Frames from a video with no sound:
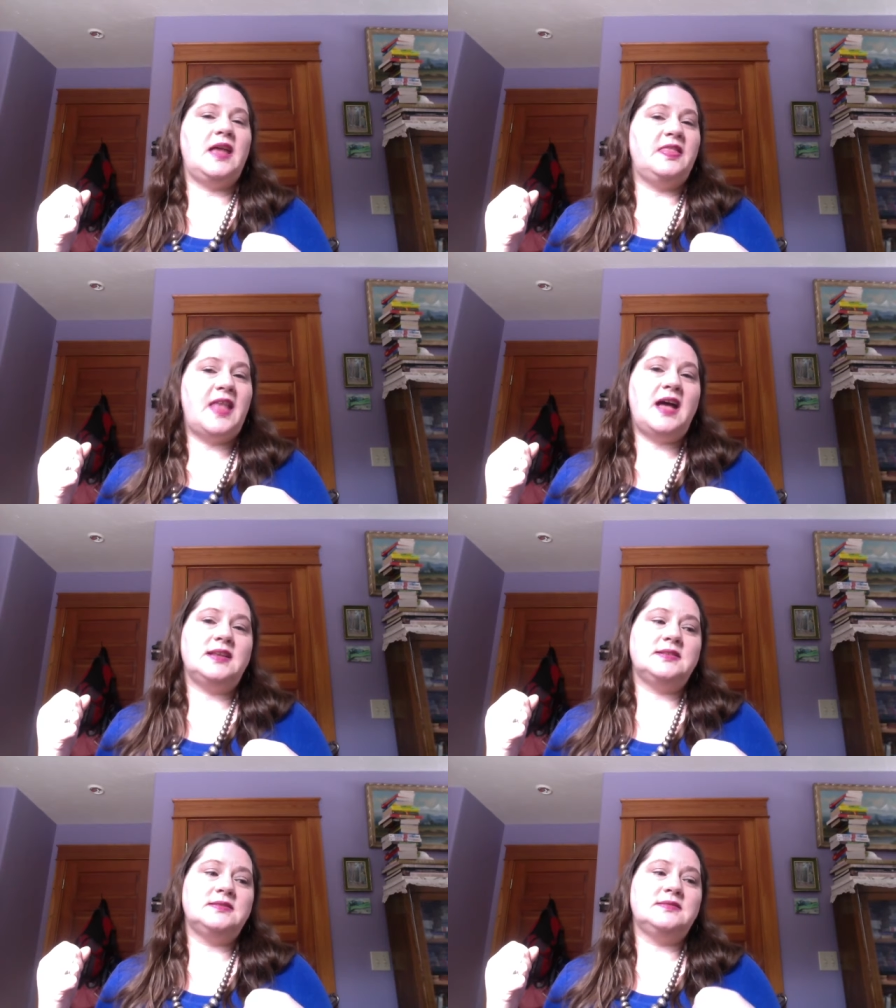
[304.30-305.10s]
And that
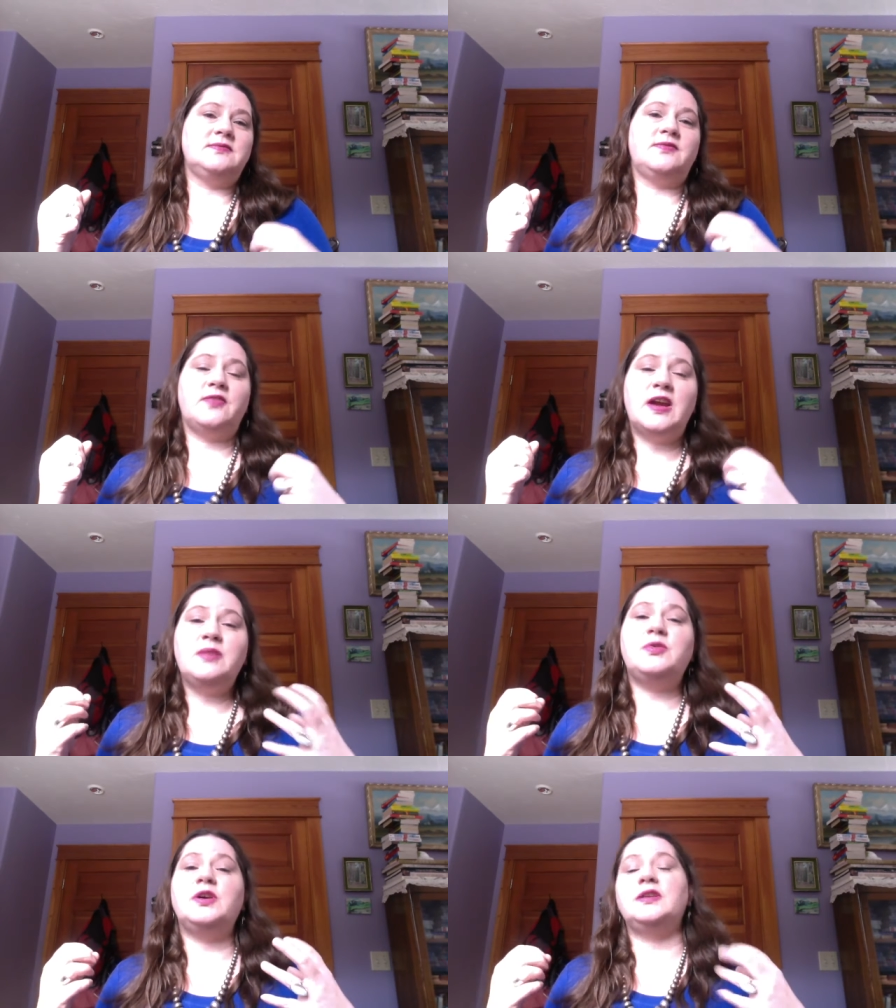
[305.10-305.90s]

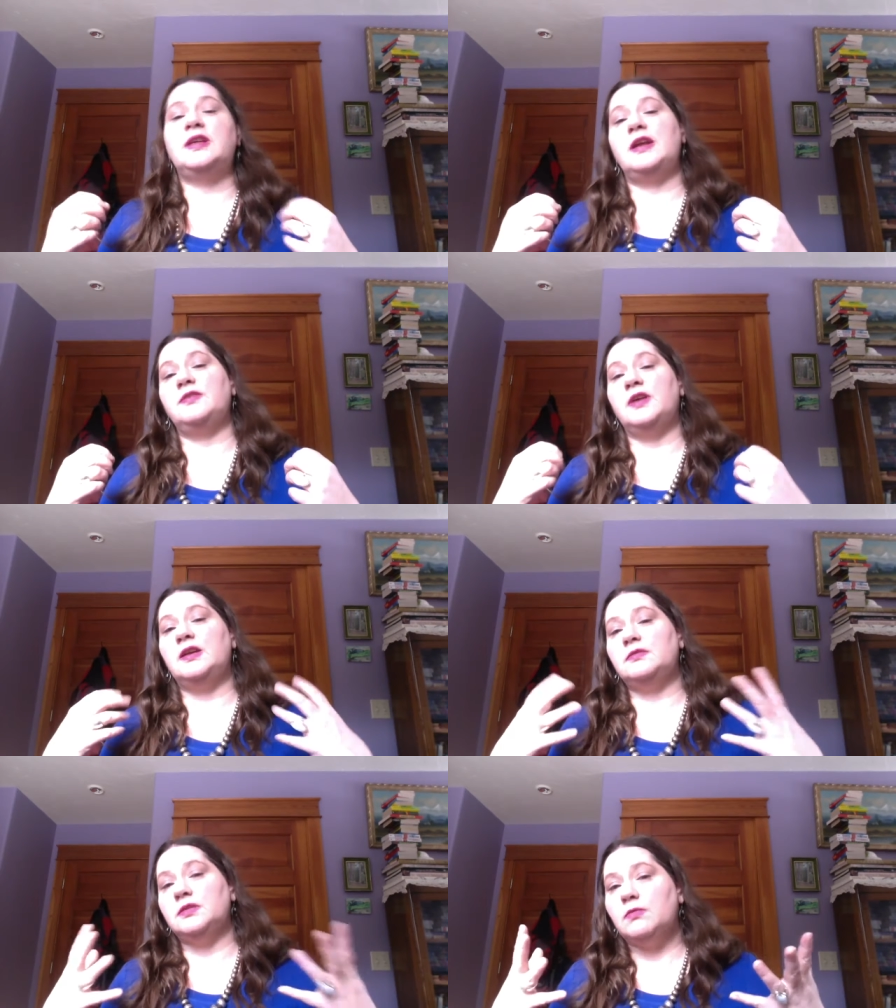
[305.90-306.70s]
framework that I've
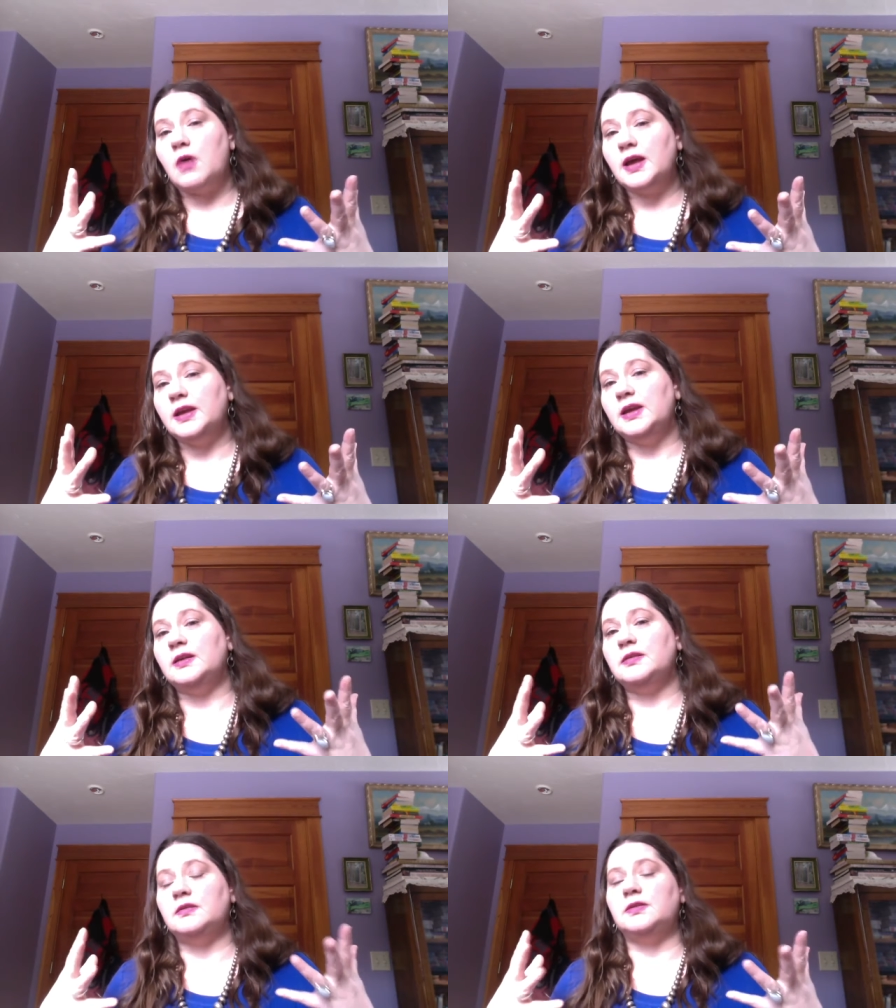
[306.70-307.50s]
created with
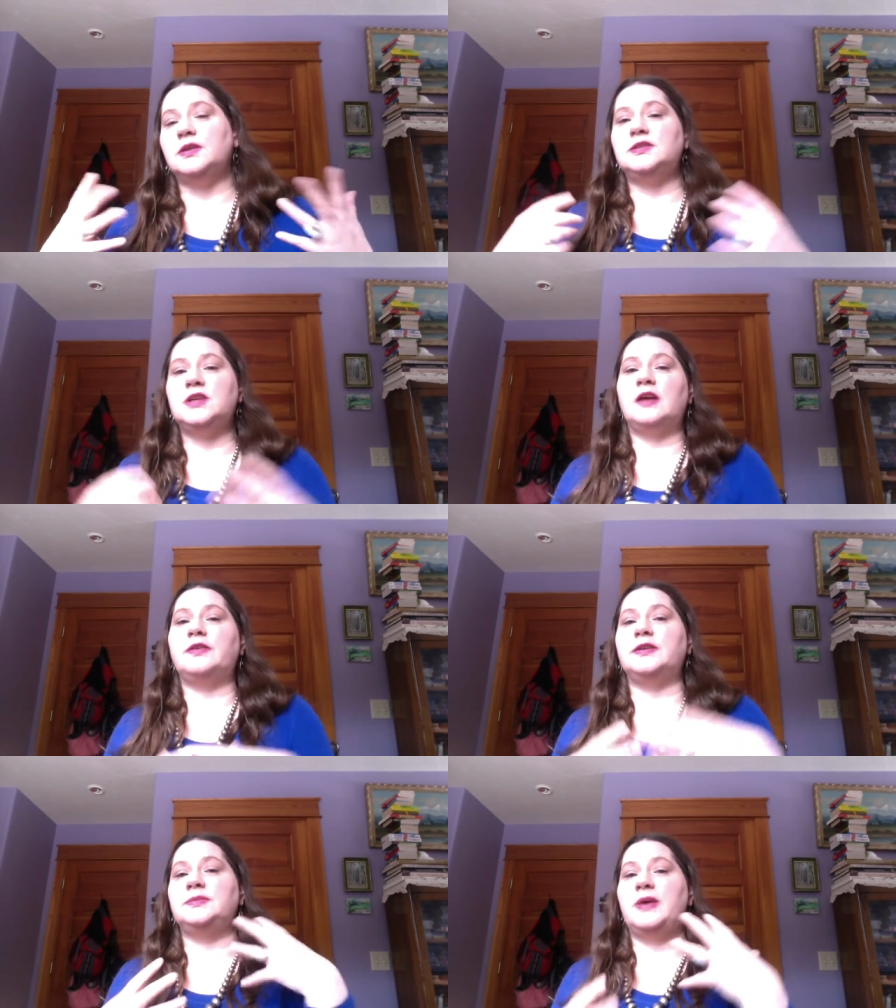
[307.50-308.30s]
Walking the Worlds
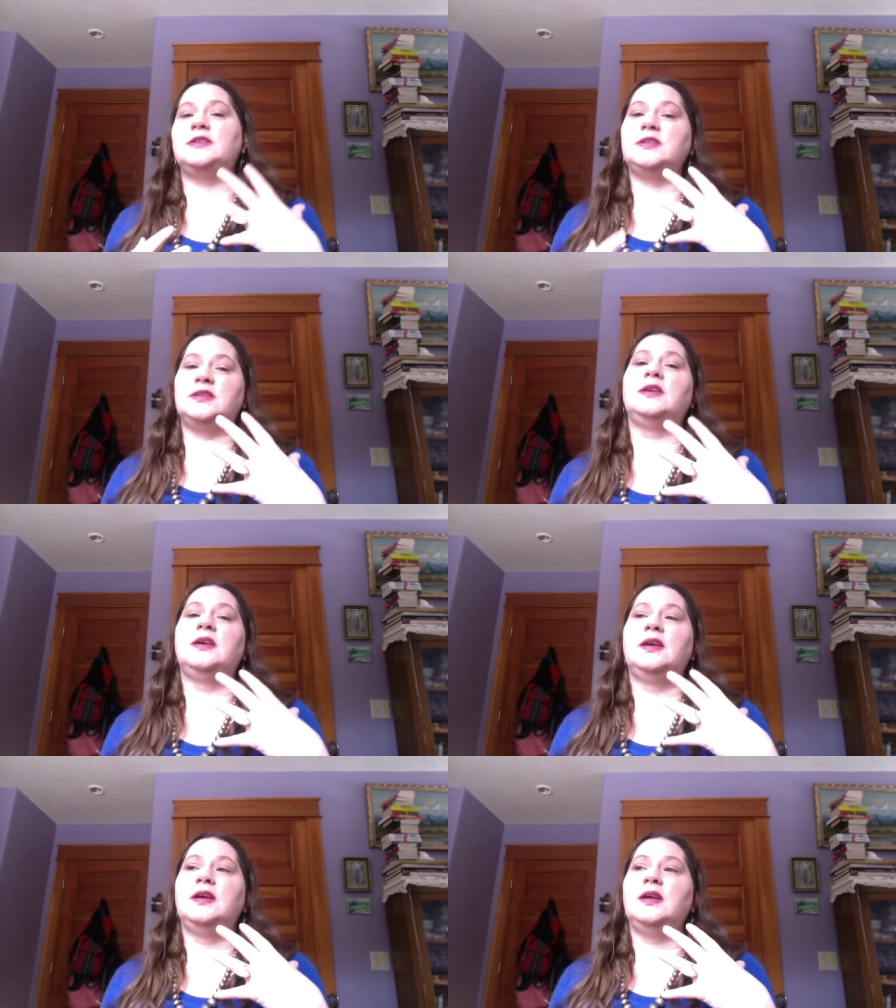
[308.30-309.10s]
Chakra Expansion
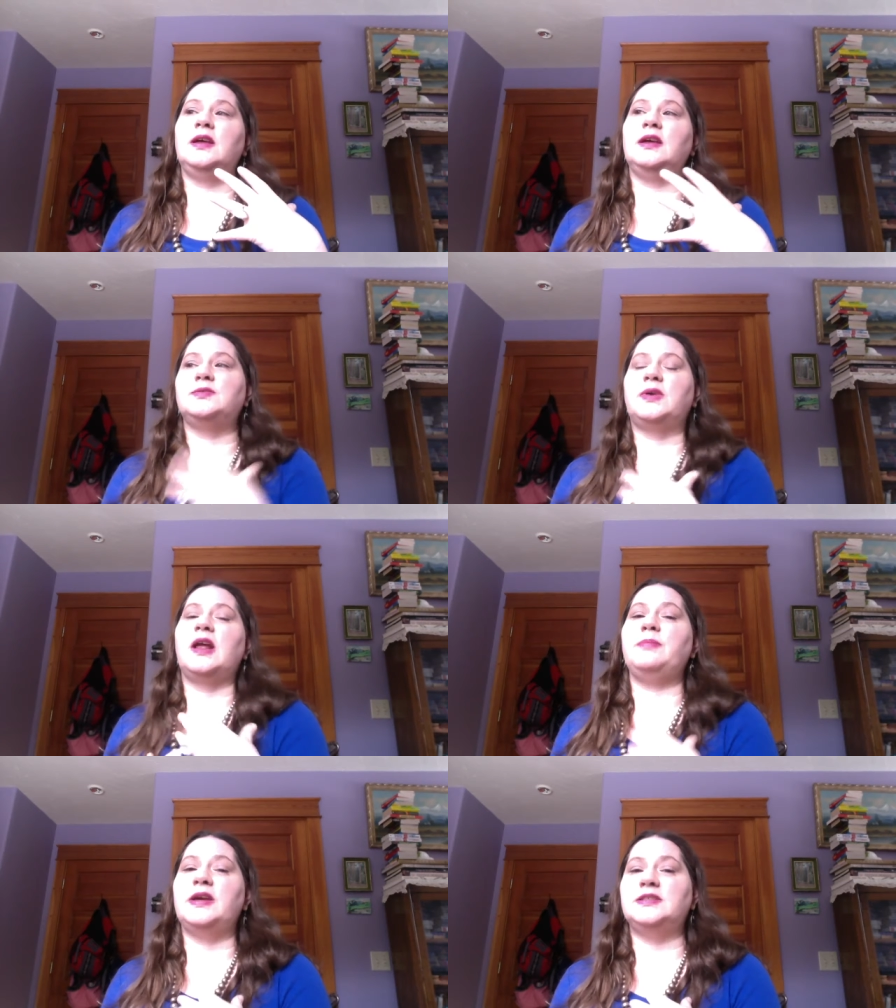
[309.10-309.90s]
is what
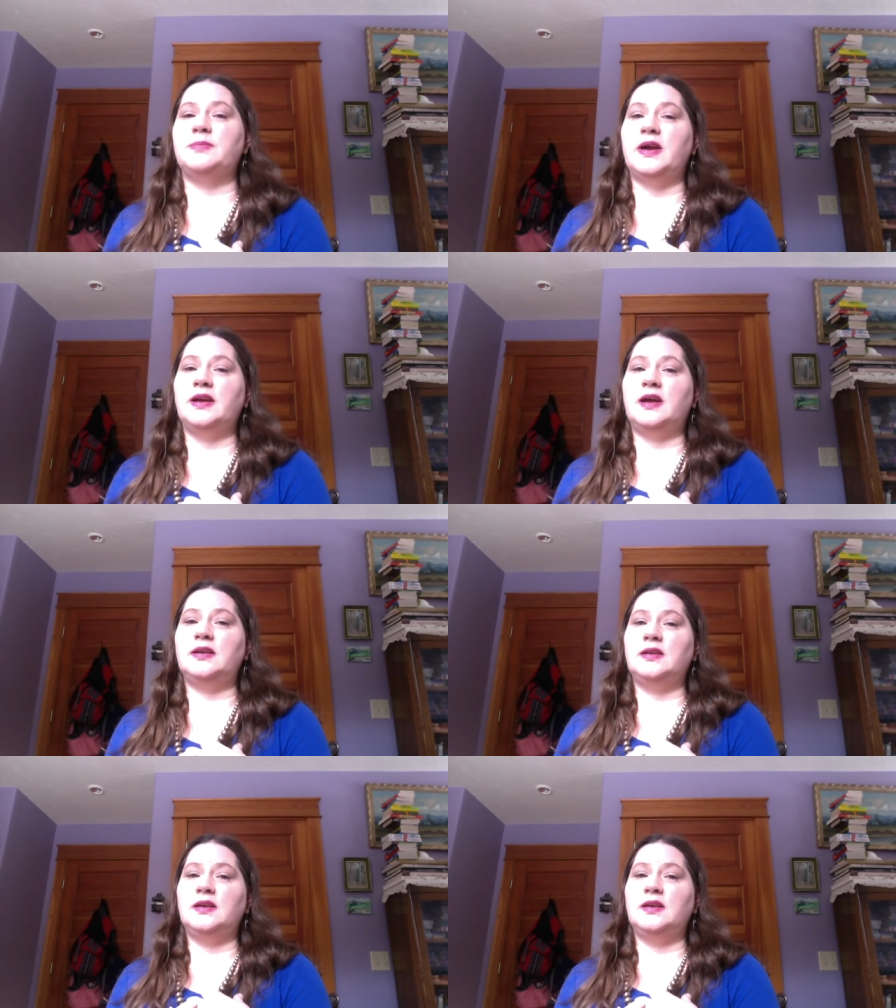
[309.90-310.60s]
I base mine on.